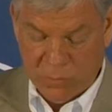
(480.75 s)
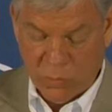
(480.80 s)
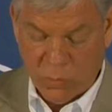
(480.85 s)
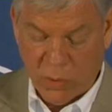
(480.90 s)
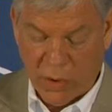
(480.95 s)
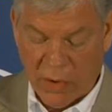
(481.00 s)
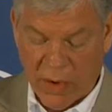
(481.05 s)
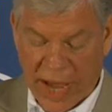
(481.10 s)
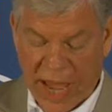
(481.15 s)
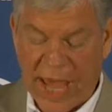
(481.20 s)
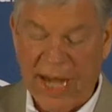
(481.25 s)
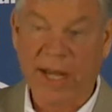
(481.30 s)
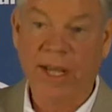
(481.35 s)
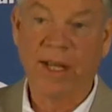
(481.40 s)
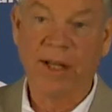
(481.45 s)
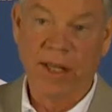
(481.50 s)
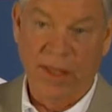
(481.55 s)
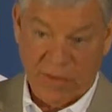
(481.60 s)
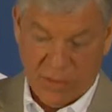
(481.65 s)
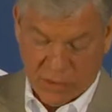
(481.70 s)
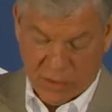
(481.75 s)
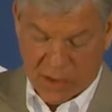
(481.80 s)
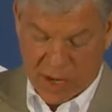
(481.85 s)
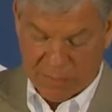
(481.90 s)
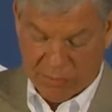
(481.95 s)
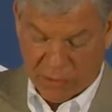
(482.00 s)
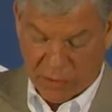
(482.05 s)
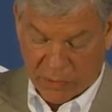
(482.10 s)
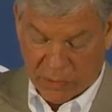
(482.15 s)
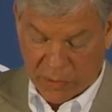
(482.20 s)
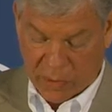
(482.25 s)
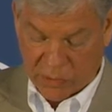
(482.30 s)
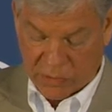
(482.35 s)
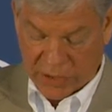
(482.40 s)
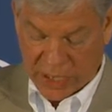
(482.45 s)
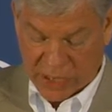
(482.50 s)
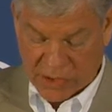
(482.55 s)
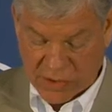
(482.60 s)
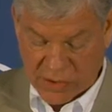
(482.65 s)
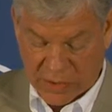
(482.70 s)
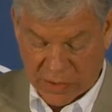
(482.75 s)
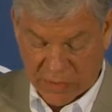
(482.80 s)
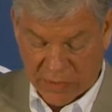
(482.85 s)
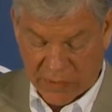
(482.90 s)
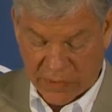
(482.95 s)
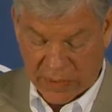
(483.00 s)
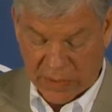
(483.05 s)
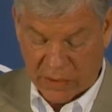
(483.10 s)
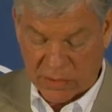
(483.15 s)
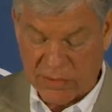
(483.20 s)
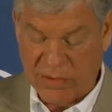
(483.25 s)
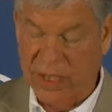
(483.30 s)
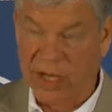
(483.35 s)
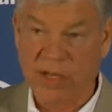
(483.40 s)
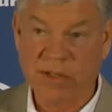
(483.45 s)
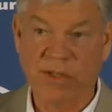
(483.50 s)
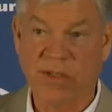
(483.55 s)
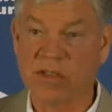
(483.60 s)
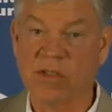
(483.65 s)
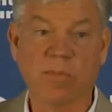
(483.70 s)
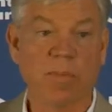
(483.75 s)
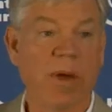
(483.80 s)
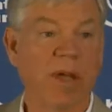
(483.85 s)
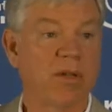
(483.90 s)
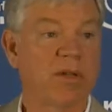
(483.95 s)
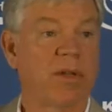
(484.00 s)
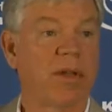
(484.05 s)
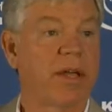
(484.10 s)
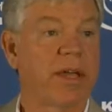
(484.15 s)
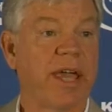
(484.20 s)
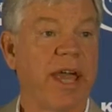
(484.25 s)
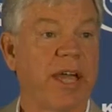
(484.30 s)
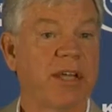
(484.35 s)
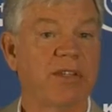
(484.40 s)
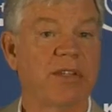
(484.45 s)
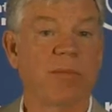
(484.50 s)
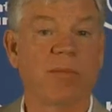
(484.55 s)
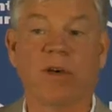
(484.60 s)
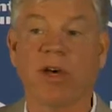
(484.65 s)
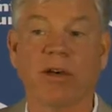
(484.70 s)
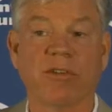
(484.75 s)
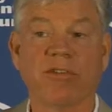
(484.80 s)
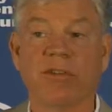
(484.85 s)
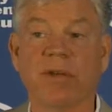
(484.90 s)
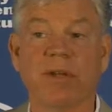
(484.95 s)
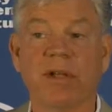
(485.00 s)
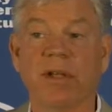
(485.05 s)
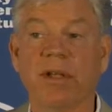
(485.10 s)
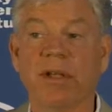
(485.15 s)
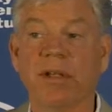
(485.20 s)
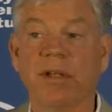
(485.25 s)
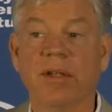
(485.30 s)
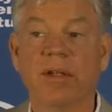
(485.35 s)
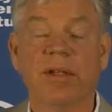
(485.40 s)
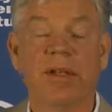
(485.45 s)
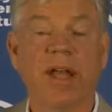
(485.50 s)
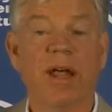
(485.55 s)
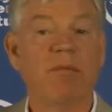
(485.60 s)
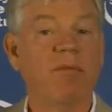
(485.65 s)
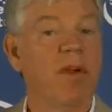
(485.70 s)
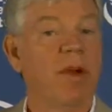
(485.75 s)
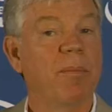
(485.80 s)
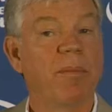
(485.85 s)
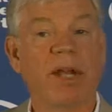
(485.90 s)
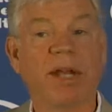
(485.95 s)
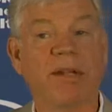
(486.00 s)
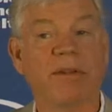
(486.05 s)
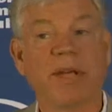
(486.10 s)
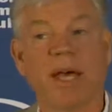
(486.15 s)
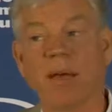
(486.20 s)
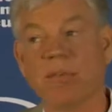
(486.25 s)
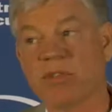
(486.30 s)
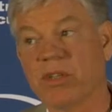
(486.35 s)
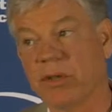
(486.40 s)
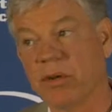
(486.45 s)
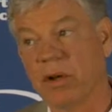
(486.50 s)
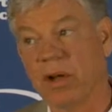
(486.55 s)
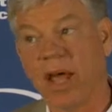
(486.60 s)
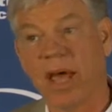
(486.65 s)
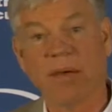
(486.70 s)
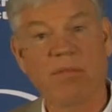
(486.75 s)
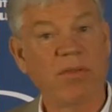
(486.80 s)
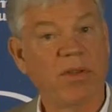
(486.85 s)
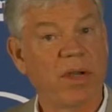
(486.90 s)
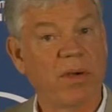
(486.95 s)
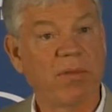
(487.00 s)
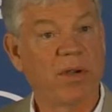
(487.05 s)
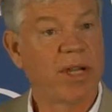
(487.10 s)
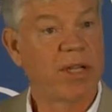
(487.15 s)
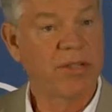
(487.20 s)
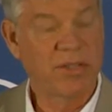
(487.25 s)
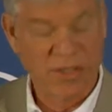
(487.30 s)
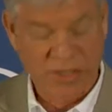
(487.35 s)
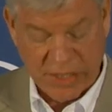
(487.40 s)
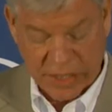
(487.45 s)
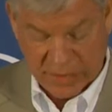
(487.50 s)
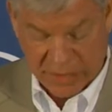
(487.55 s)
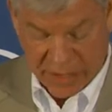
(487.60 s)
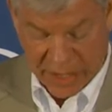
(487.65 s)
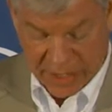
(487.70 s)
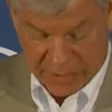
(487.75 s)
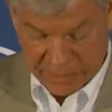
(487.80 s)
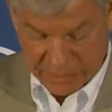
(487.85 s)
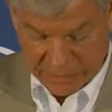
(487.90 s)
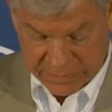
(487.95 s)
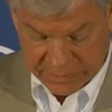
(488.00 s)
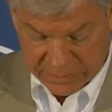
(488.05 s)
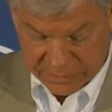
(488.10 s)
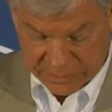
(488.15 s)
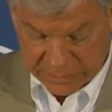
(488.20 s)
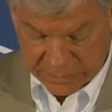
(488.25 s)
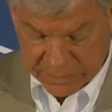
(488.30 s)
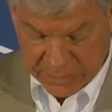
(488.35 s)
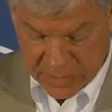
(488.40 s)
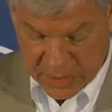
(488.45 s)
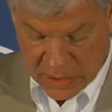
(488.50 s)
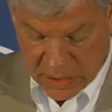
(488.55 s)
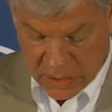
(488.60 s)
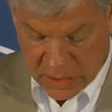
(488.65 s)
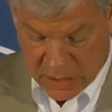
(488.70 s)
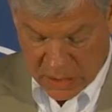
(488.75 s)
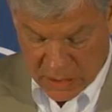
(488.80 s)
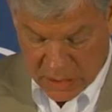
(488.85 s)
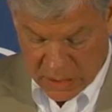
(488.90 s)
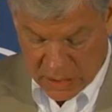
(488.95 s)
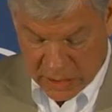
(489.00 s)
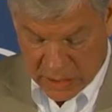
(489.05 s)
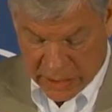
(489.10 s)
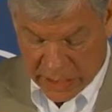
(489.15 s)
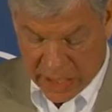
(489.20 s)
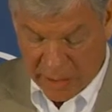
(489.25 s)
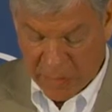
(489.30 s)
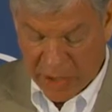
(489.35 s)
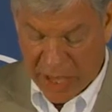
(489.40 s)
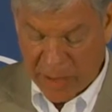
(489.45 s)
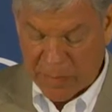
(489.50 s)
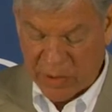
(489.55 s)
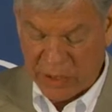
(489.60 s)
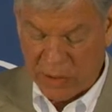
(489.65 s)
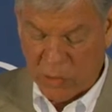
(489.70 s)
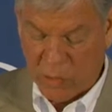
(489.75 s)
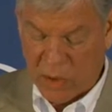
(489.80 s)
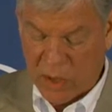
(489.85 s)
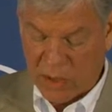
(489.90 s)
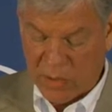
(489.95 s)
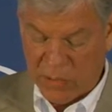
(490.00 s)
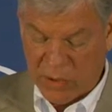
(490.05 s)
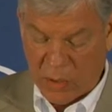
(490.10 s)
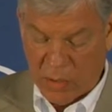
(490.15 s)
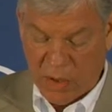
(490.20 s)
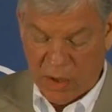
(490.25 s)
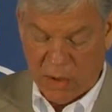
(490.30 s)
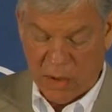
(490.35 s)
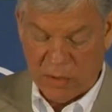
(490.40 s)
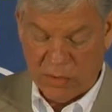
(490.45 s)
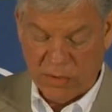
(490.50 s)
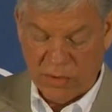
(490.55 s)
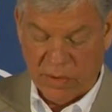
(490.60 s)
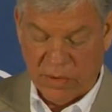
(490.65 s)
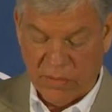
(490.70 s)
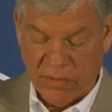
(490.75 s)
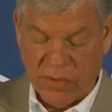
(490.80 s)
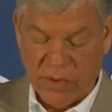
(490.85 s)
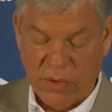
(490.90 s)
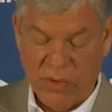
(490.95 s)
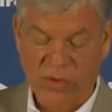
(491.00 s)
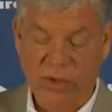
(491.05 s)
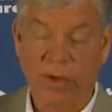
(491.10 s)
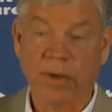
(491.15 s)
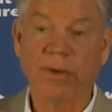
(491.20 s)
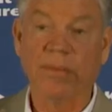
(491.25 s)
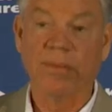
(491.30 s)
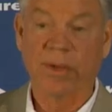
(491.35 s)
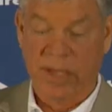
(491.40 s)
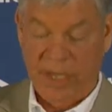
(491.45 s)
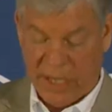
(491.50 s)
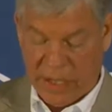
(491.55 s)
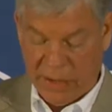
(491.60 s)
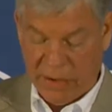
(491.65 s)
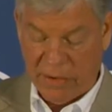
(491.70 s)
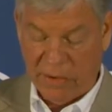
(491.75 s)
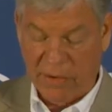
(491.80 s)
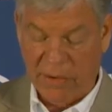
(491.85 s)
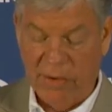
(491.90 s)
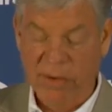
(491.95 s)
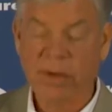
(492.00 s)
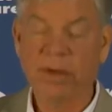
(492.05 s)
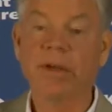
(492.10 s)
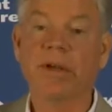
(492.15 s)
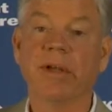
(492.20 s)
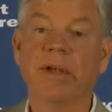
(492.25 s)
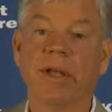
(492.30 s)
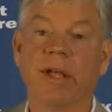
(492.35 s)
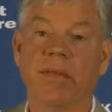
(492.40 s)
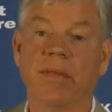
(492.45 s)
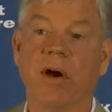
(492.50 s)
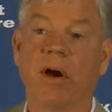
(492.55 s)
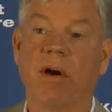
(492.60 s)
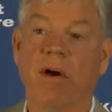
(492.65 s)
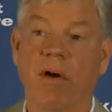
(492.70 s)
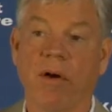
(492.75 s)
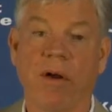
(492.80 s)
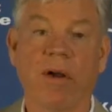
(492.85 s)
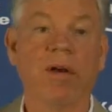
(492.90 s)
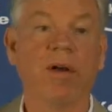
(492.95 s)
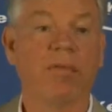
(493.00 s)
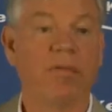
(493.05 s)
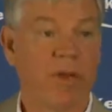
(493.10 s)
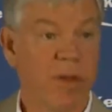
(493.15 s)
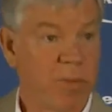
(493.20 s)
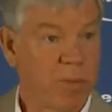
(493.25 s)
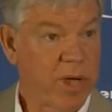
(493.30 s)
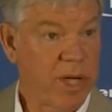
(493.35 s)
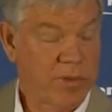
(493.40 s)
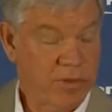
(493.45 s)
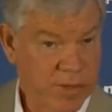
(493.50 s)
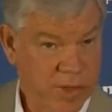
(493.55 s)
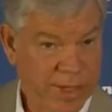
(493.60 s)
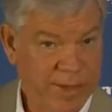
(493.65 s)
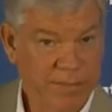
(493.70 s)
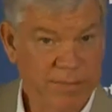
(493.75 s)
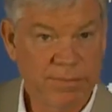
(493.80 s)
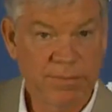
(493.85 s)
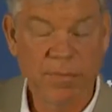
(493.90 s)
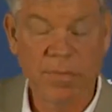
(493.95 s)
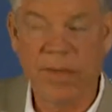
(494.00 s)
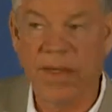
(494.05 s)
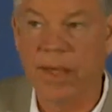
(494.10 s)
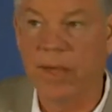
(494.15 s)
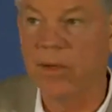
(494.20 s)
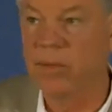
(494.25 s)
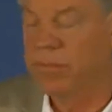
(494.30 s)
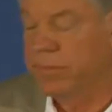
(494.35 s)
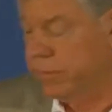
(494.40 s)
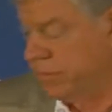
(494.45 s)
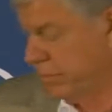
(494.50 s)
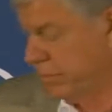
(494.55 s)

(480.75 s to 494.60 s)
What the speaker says: We're adding another crop to the rotation of the fields, and it's a special occasion because not very many times in your life do you ever get to see that. And I'm happy to welcome you all to the future here in the heart of hemp country. Thank you.